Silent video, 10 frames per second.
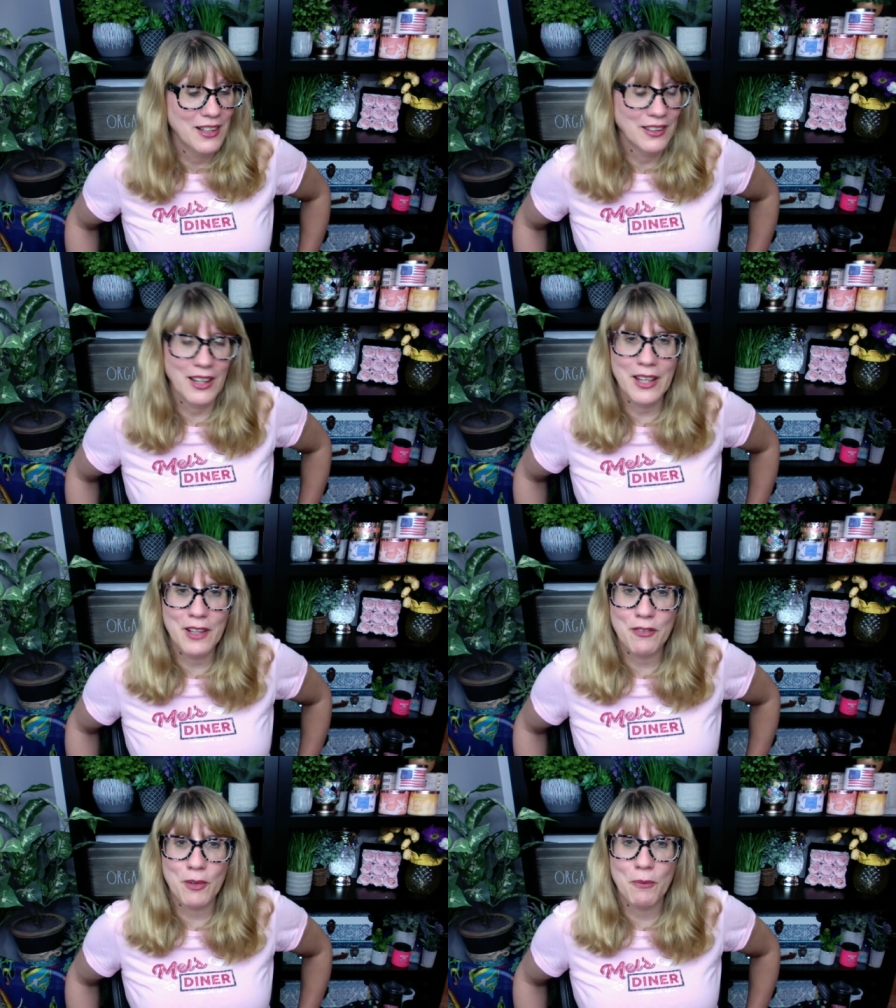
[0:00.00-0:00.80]

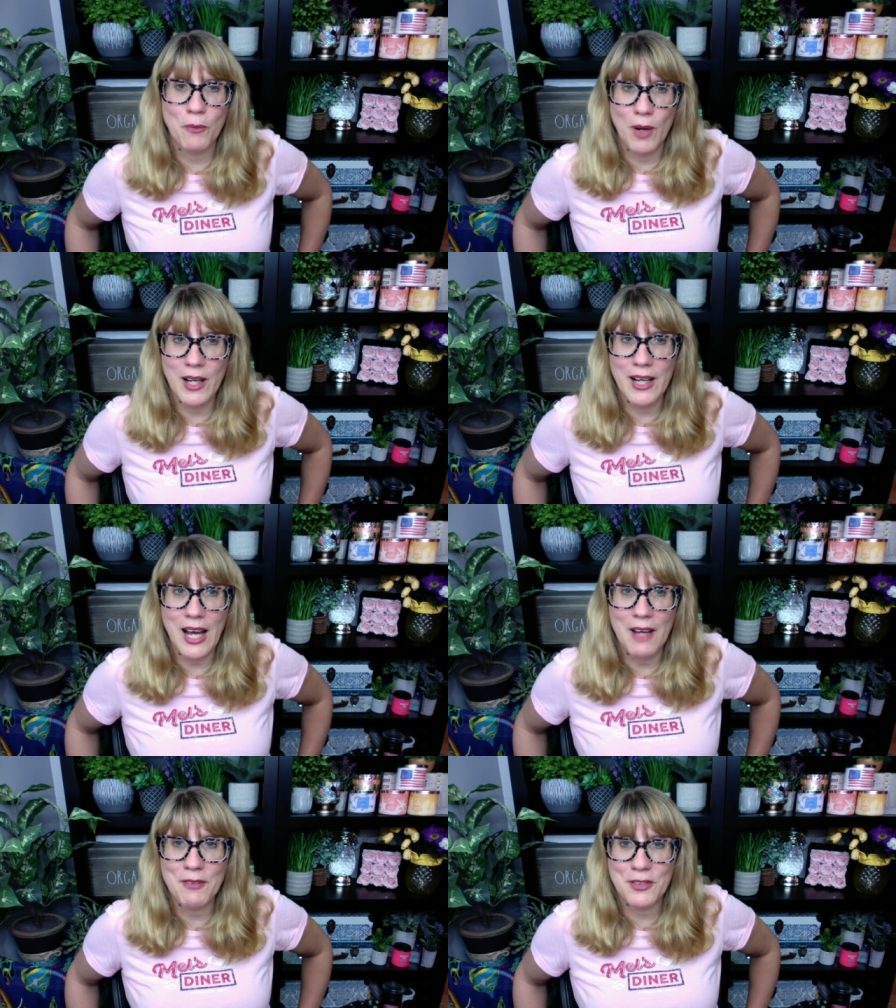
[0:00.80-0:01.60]
like from what
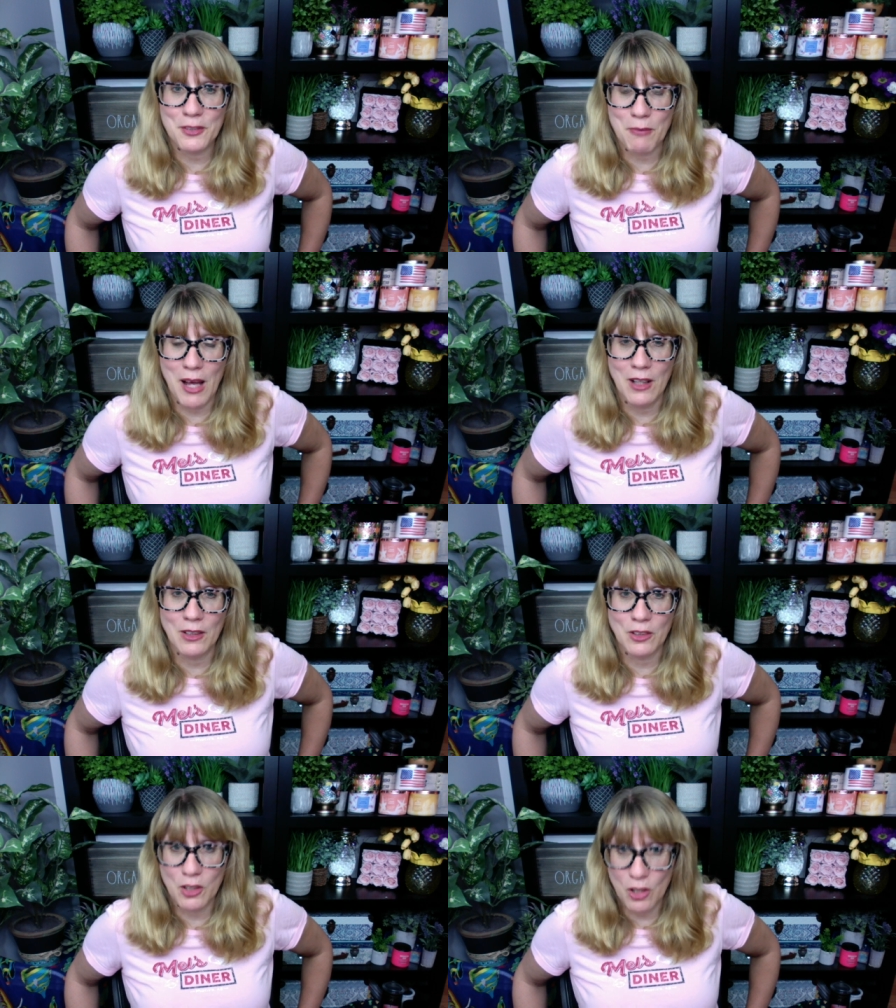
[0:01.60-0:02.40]
I've
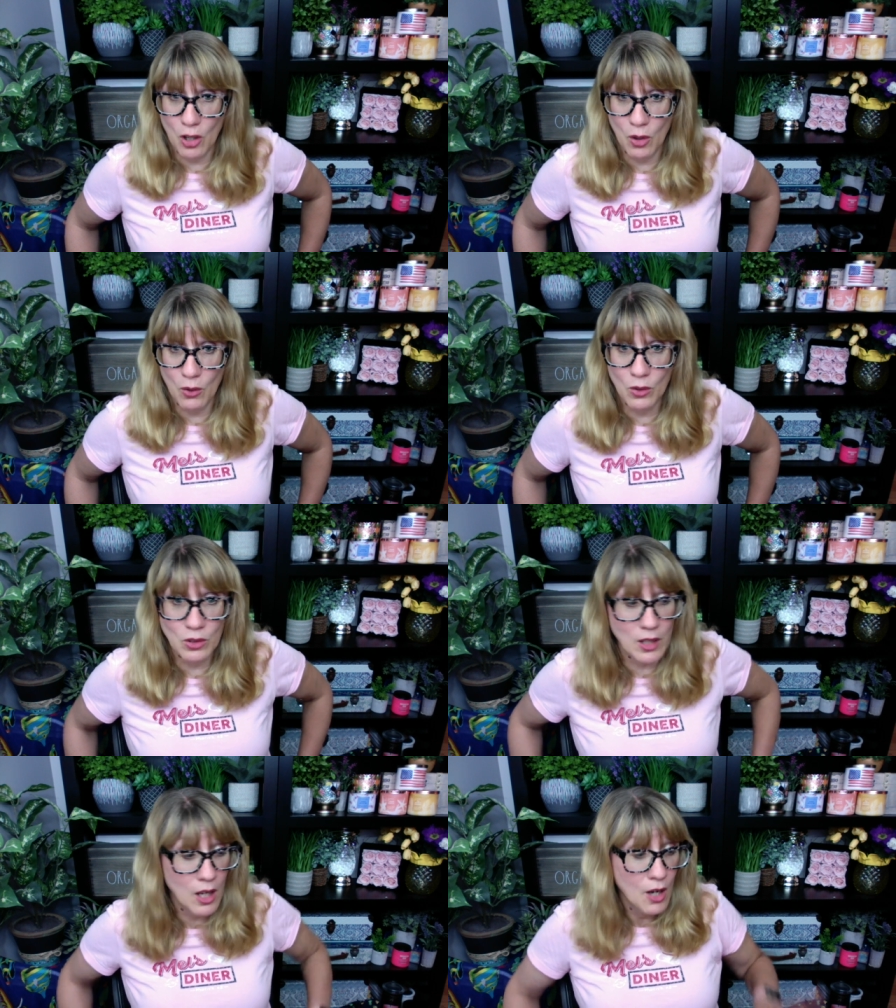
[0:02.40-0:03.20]
smelled
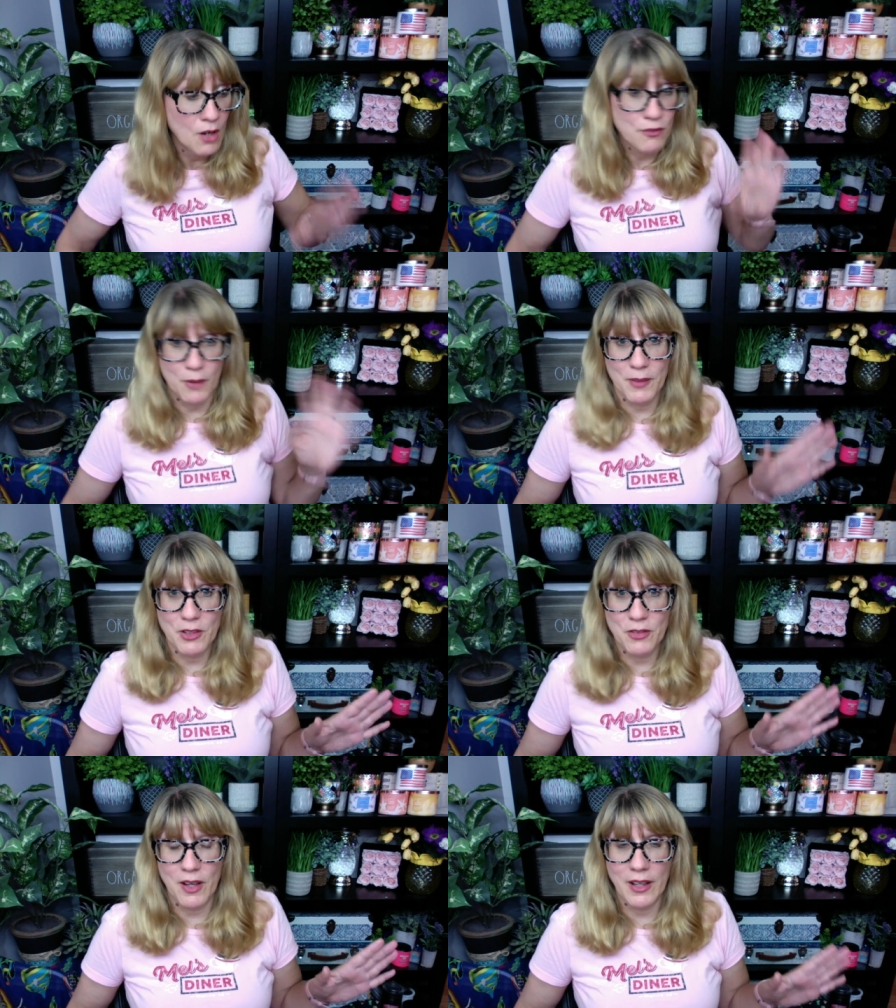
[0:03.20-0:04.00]
cold from
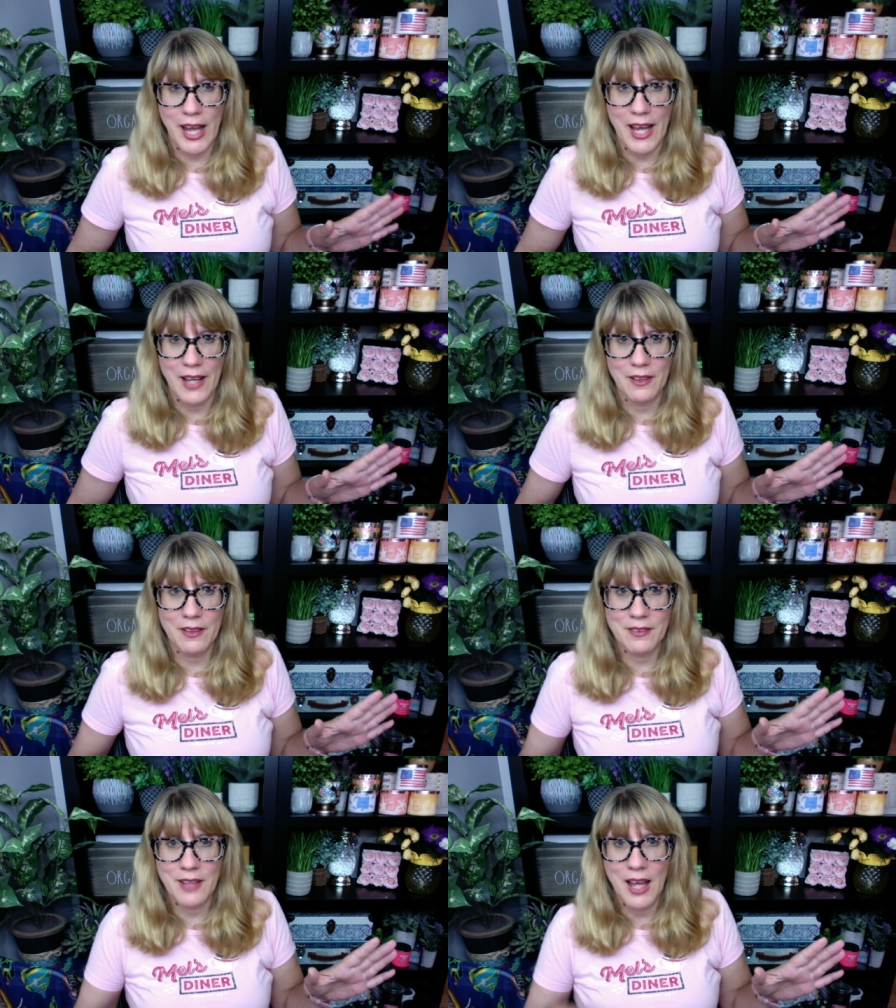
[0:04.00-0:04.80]
these fall candles,